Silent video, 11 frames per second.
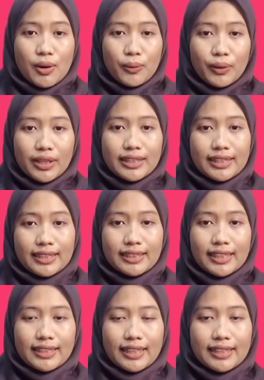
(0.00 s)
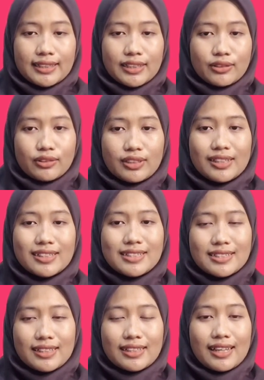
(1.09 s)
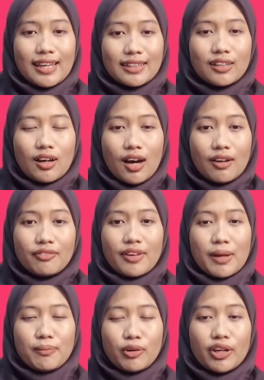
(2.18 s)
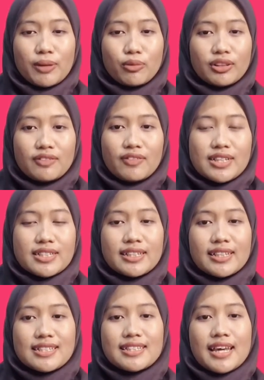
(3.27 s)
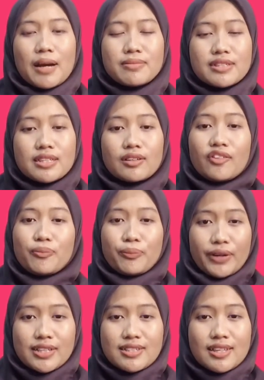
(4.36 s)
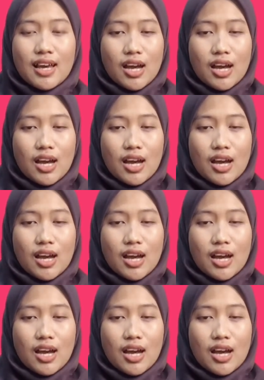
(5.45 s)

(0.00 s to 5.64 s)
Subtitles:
One thing that can lead to distinct lack of employee motivation is the absence of praise